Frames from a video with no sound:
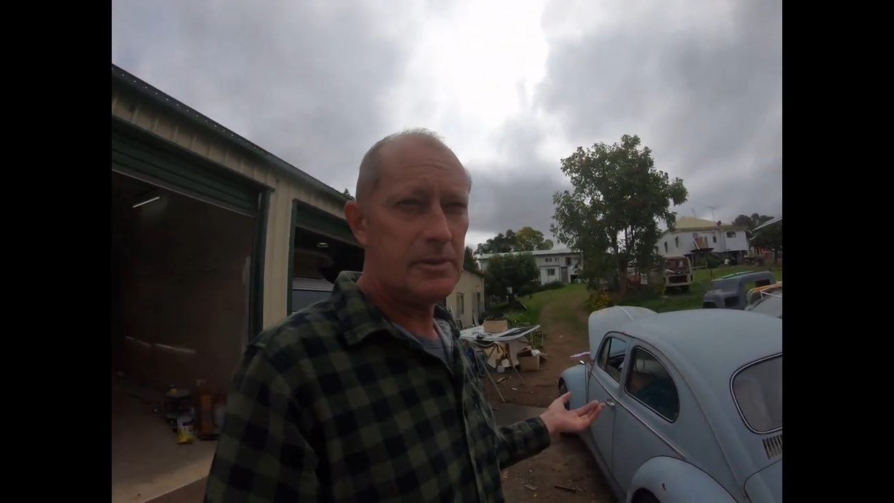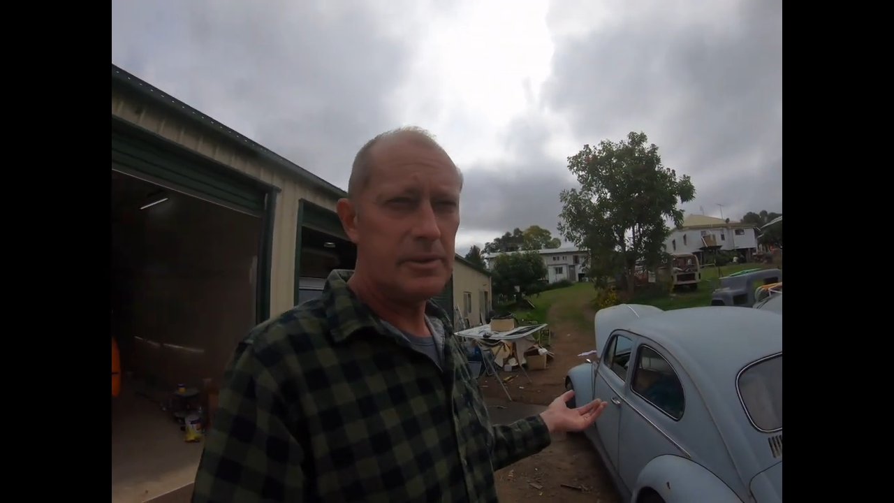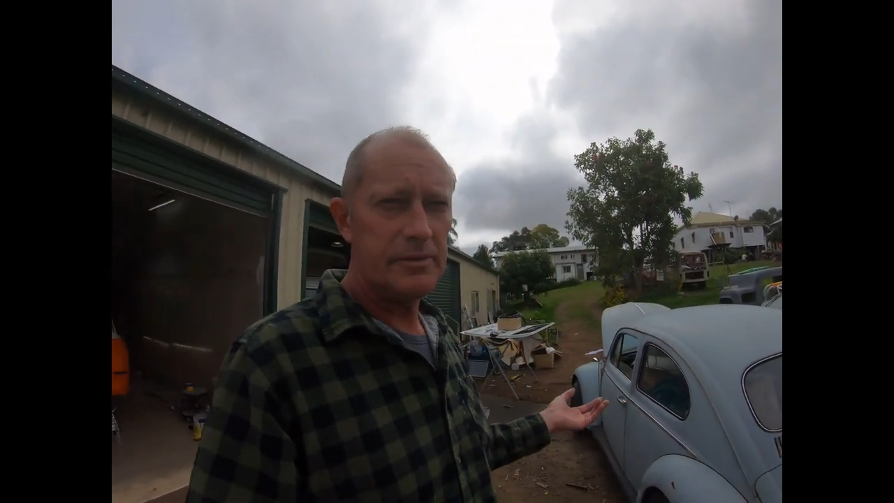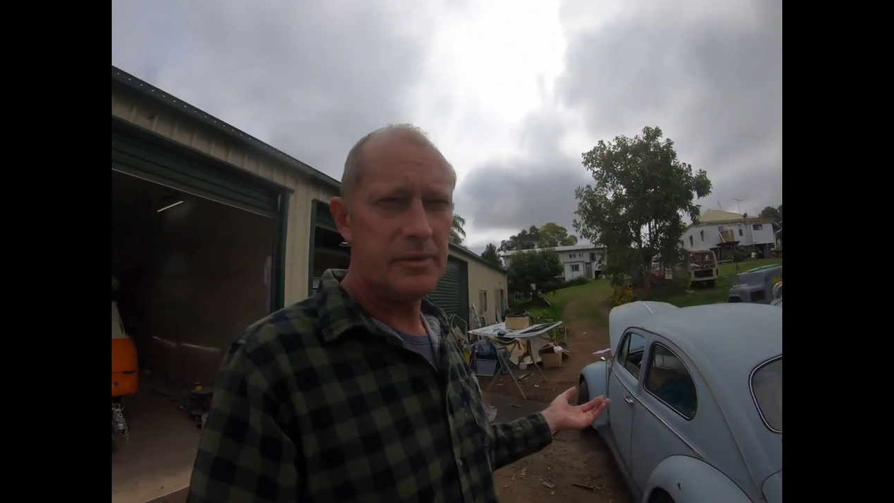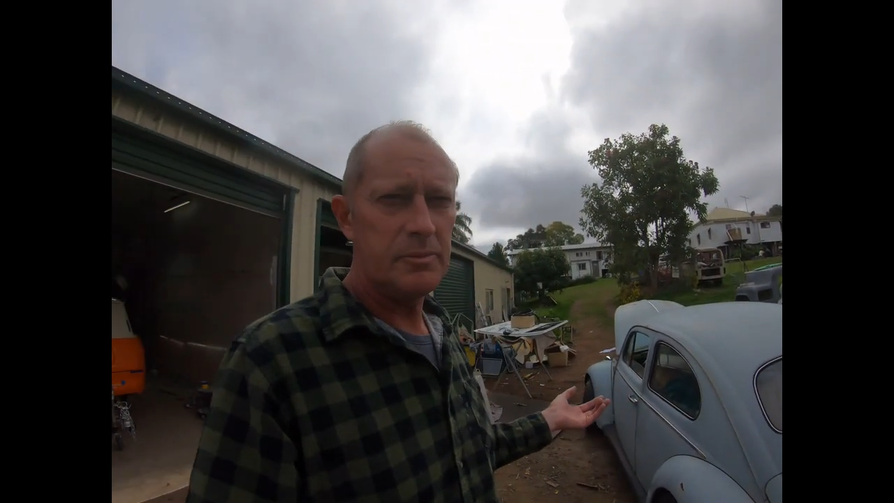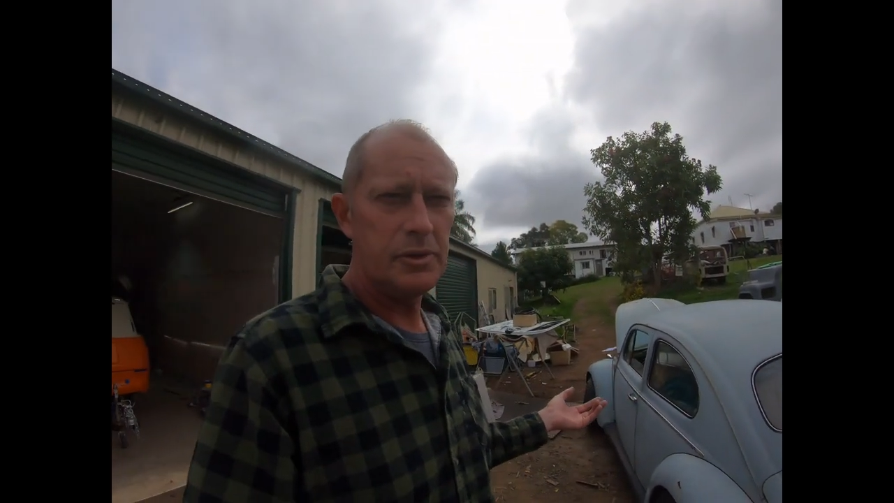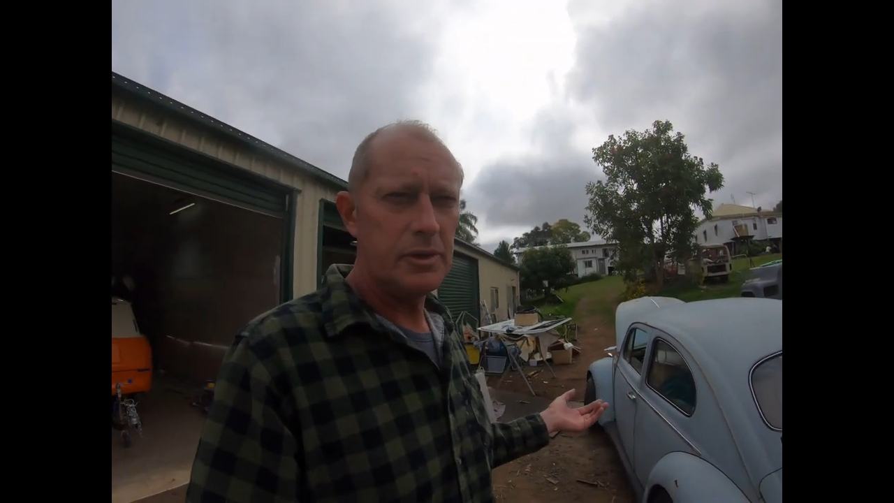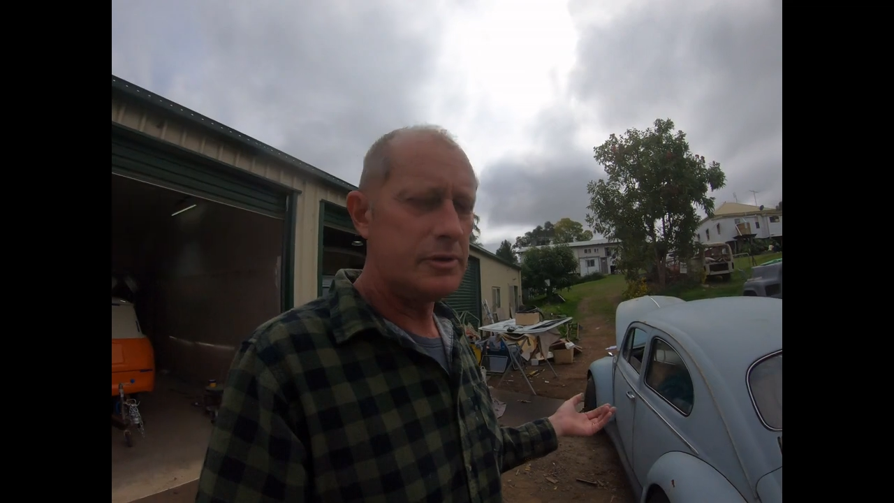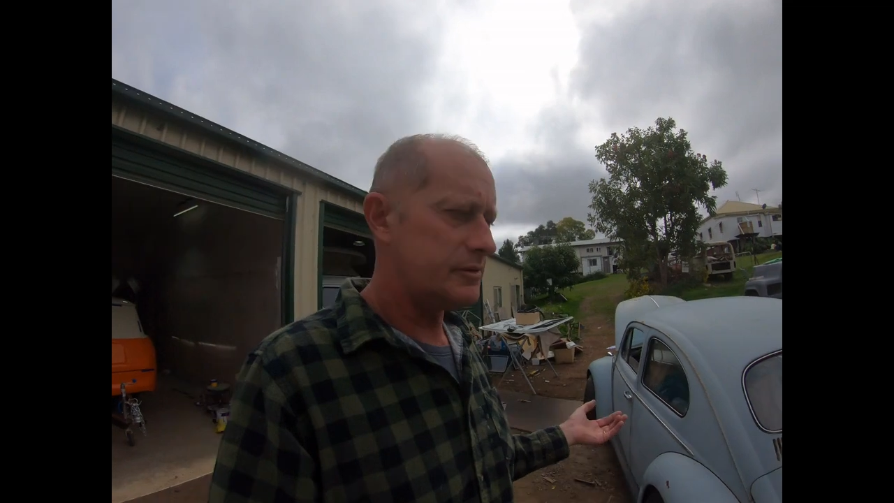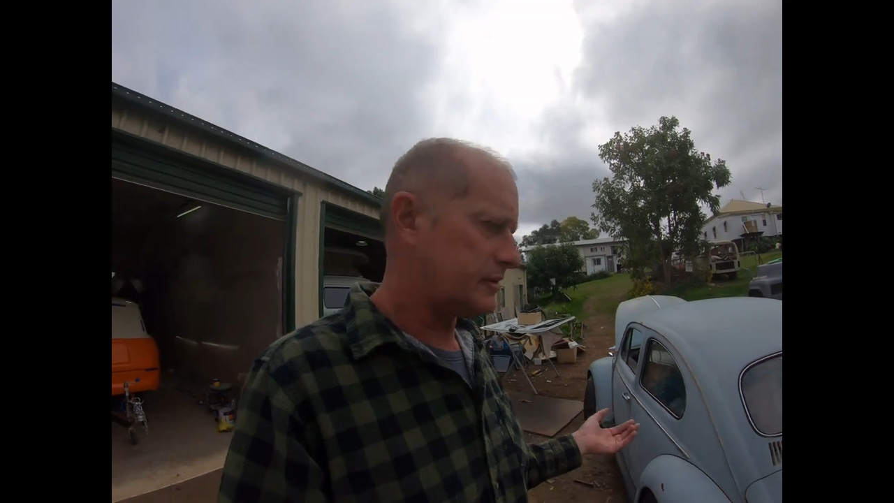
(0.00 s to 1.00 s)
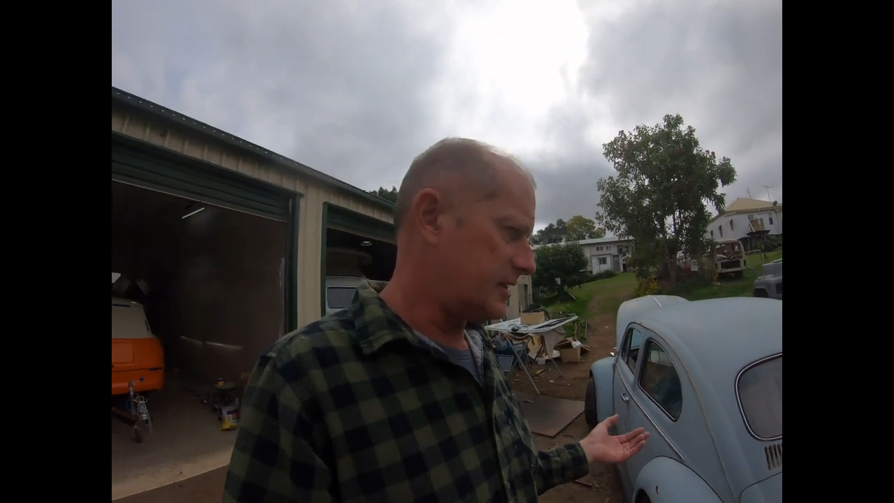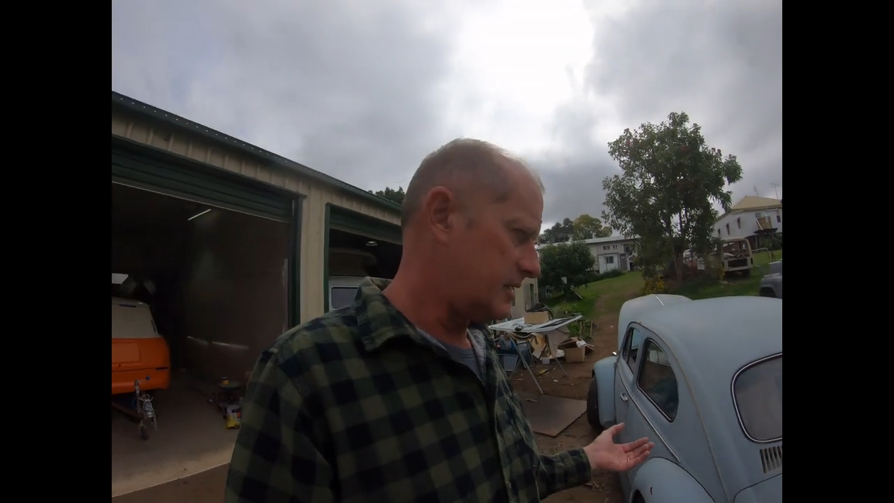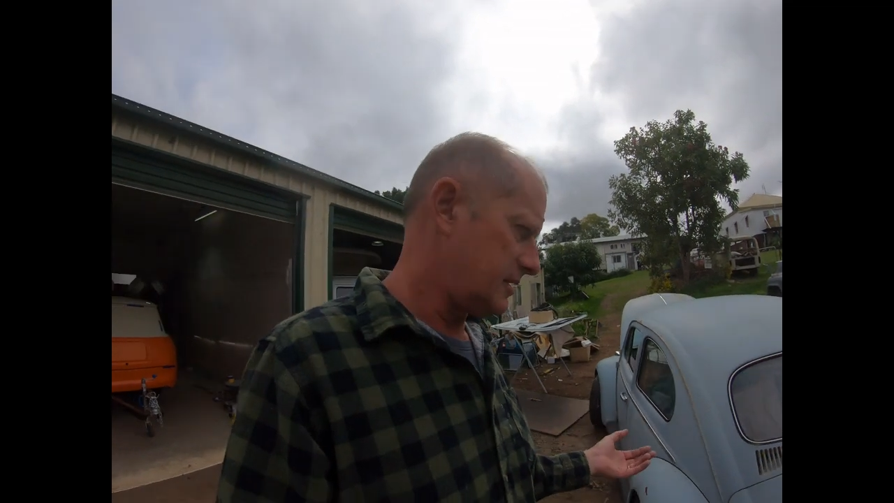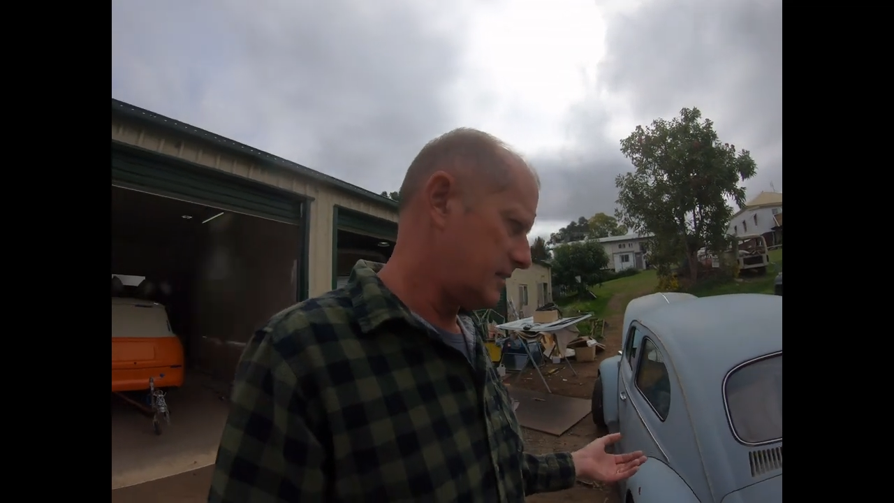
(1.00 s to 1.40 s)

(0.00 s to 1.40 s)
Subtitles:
could have improved